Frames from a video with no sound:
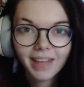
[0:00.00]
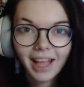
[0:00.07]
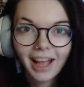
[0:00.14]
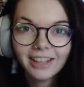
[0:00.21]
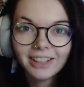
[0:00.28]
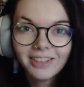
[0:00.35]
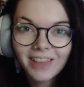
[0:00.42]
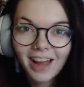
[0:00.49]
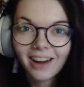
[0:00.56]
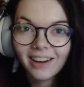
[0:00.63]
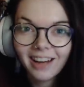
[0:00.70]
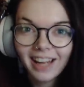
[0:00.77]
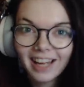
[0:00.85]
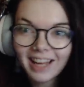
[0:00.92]
Hello
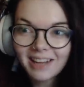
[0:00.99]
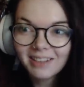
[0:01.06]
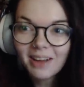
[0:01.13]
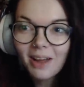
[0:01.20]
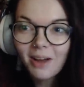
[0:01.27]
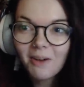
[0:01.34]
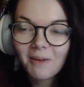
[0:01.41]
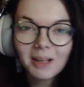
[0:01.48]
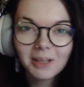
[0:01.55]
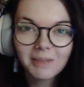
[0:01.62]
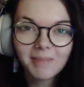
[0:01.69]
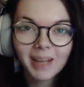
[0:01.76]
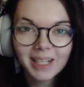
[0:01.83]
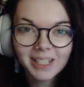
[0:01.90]
there, and
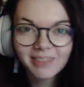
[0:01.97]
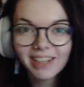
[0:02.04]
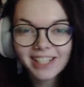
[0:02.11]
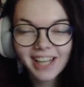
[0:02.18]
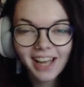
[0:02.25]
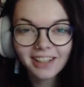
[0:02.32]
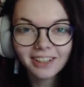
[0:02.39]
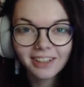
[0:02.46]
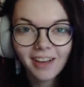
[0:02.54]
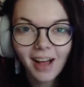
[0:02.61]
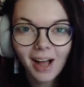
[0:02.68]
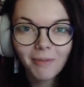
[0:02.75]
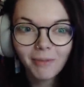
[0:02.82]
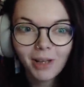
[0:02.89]
welcome back to my channel.
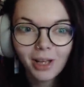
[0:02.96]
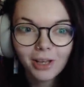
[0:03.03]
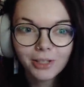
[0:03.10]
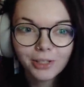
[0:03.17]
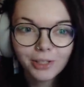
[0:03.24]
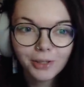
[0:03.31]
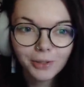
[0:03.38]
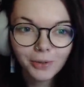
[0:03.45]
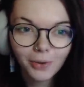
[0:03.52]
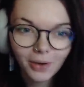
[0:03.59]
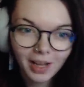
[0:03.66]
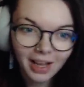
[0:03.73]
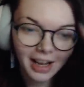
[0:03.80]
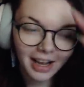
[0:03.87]
So
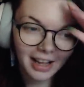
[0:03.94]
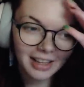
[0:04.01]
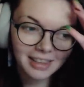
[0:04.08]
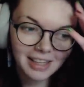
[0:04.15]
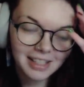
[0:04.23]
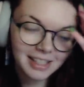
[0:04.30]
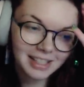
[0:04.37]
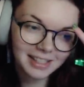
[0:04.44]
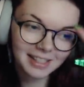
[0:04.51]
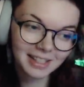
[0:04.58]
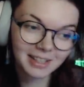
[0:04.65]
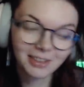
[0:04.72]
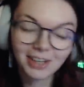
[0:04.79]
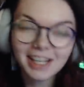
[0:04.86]
this is
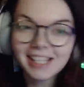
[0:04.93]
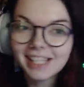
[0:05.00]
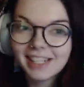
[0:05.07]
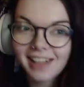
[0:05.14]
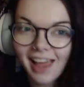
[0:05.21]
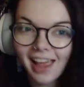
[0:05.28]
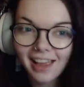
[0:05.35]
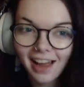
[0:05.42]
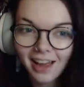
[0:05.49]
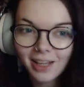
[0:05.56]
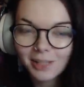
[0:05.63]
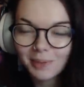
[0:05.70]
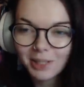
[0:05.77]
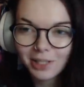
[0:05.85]
a crazy day,
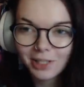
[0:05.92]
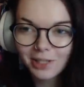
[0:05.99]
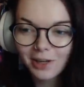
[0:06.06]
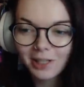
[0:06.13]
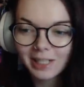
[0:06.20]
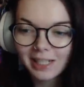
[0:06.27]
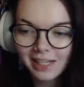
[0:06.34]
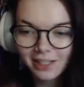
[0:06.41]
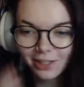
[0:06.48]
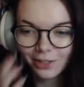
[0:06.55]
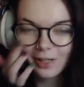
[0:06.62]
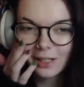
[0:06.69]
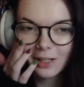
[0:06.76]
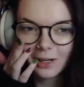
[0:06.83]
guys. We just got a teaser
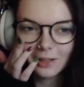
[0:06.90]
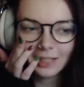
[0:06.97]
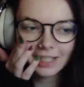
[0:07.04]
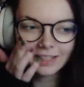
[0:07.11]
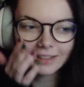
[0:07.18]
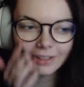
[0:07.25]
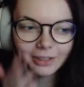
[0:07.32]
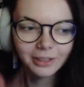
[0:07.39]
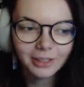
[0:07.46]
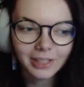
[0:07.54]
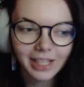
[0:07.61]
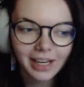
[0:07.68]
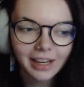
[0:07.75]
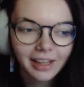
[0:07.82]
trailer, like
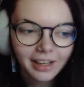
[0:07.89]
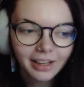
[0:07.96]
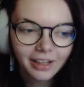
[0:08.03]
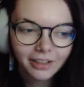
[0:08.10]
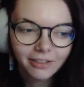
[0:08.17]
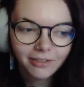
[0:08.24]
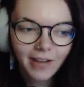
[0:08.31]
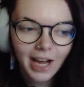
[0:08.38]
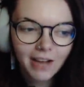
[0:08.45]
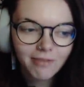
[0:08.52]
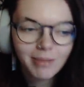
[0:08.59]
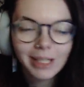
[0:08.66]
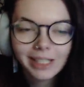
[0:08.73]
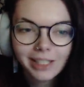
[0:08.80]
literally 5
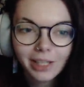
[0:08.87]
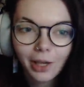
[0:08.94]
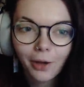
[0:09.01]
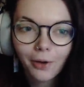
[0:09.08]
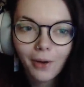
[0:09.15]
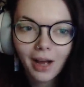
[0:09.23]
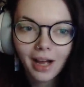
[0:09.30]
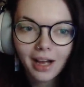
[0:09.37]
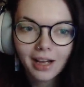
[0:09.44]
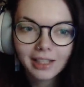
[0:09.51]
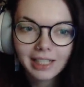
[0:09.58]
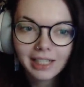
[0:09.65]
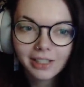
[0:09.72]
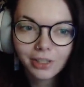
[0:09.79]
minutes ago,
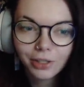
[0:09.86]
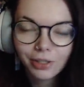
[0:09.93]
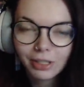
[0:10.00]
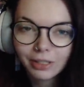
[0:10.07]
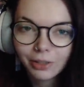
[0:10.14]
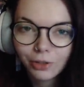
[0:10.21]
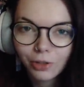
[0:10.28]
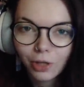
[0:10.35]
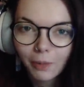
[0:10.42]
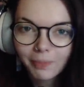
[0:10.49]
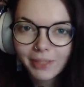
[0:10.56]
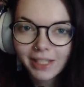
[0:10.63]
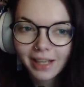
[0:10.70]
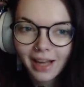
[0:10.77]
teaser trailer
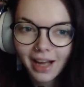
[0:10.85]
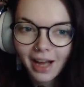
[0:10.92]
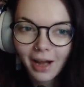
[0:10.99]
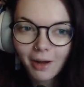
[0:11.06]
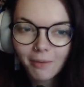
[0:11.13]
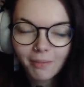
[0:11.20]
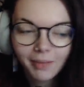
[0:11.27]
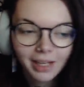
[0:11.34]
dropped. I